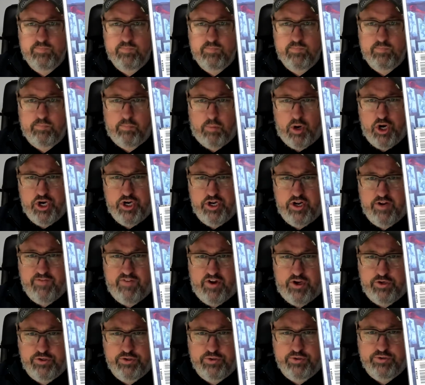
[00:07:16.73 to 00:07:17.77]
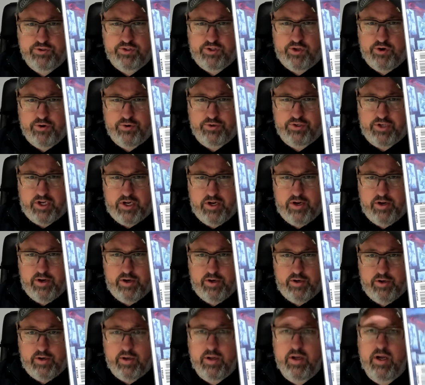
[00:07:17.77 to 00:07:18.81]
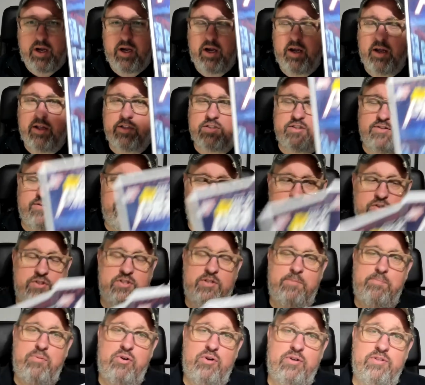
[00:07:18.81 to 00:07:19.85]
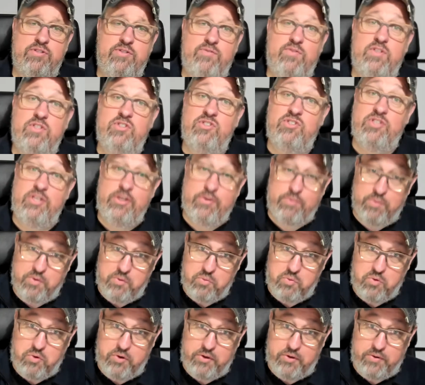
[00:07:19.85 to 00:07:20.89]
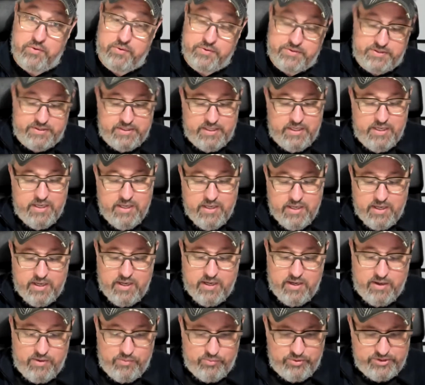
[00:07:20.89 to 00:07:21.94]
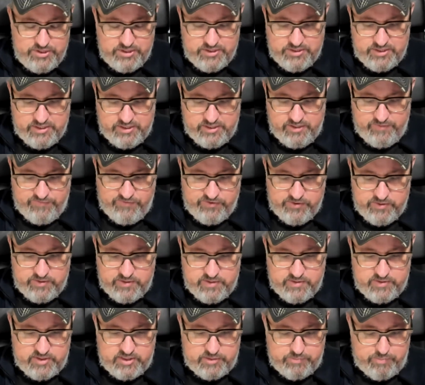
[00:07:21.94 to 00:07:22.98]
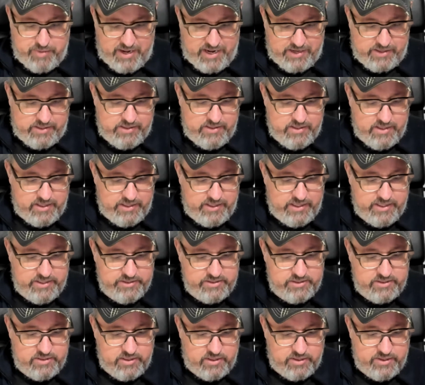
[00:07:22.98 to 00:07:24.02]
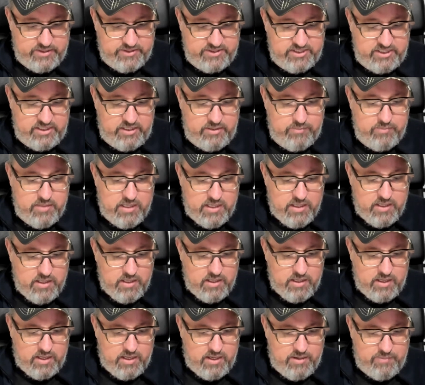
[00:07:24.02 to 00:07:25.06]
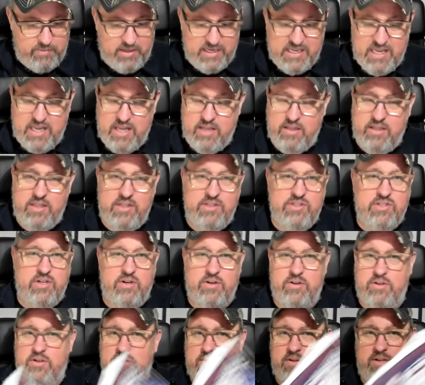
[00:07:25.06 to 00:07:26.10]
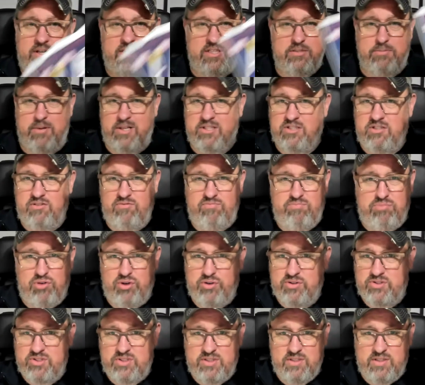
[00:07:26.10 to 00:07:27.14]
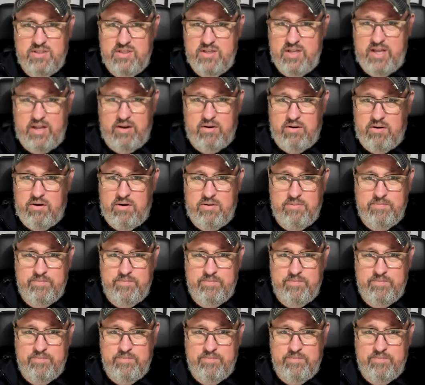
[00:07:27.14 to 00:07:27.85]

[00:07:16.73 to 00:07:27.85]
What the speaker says: Mighty Avengers 13. It's the first appearance of the Secret Warriors, which is a different spec, I guess, on a team. Again, these aren't expensive books at all.